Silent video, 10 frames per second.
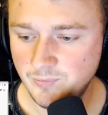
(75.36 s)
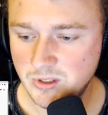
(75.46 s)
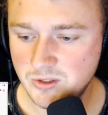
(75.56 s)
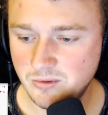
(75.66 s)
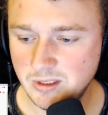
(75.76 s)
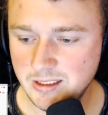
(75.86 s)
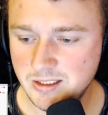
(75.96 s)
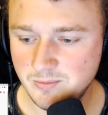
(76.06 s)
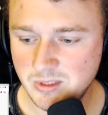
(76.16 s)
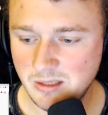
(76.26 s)
released
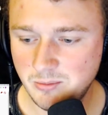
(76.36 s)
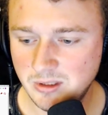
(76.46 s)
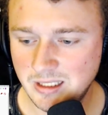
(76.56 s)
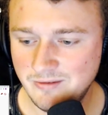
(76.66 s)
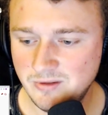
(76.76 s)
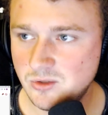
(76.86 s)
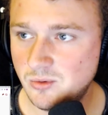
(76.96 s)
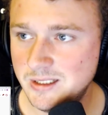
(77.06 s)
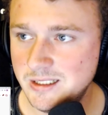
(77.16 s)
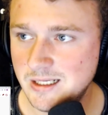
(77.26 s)
September 11,
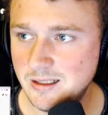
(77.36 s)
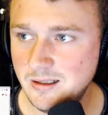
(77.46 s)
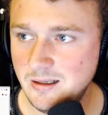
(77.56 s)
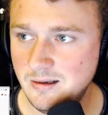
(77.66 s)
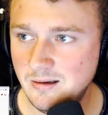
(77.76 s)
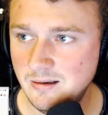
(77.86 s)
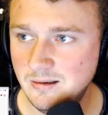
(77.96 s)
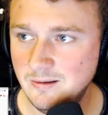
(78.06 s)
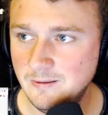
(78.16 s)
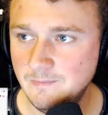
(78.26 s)
2010.
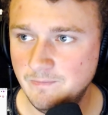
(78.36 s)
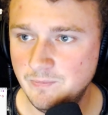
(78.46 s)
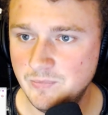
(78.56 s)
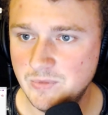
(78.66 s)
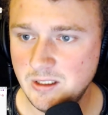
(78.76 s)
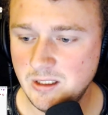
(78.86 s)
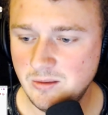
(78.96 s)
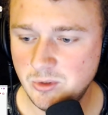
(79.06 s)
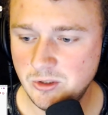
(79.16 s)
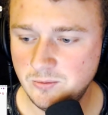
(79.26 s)

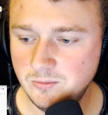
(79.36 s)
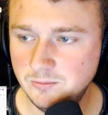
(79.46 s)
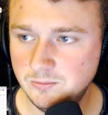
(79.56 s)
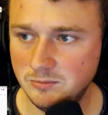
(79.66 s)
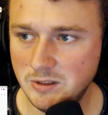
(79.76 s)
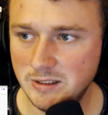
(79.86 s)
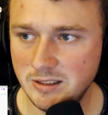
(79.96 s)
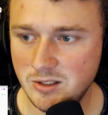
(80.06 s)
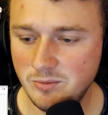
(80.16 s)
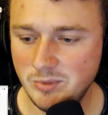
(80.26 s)
Damn, bro. Yeah,
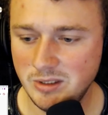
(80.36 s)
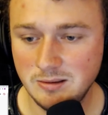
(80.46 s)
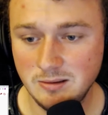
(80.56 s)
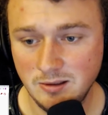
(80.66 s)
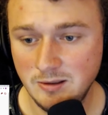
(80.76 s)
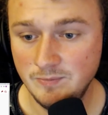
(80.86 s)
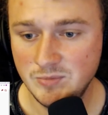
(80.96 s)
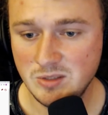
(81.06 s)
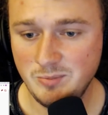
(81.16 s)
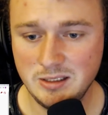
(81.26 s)
that's
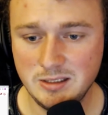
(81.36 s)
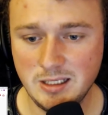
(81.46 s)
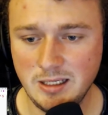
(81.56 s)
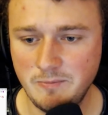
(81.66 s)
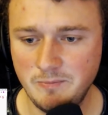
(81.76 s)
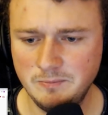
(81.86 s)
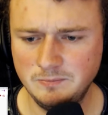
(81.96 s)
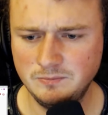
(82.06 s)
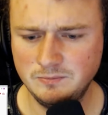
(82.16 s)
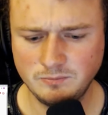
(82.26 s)
a big date.
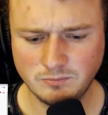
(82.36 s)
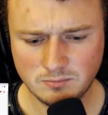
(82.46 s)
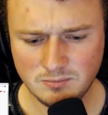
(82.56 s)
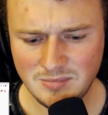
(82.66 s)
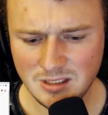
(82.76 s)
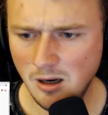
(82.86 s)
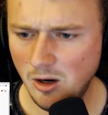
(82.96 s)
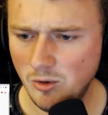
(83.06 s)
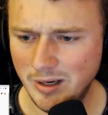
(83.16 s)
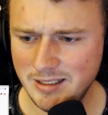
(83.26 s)

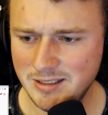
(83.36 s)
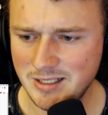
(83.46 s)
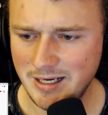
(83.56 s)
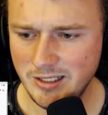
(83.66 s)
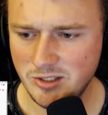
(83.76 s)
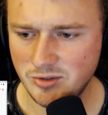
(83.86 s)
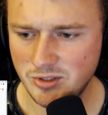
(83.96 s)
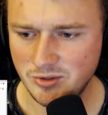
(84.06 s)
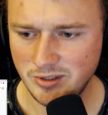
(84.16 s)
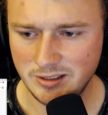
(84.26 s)
Oh, and it's age
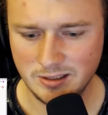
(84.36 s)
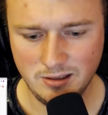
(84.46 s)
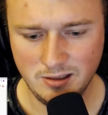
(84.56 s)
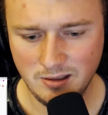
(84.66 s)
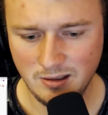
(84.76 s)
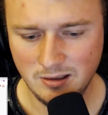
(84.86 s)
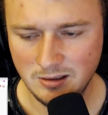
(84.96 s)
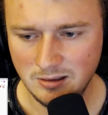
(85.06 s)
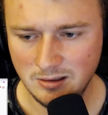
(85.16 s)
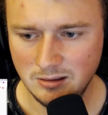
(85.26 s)
restricted. Hang
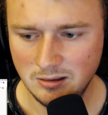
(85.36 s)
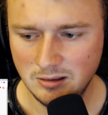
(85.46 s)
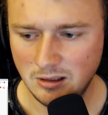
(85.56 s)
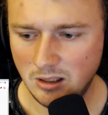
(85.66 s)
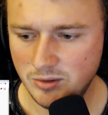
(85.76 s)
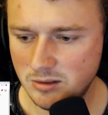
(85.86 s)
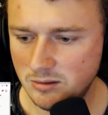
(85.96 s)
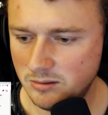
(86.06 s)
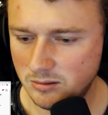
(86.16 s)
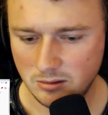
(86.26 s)

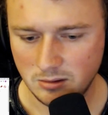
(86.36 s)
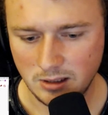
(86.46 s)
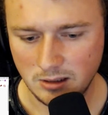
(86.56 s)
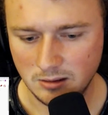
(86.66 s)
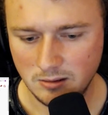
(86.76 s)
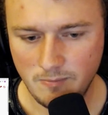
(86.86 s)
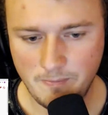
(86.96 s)
on.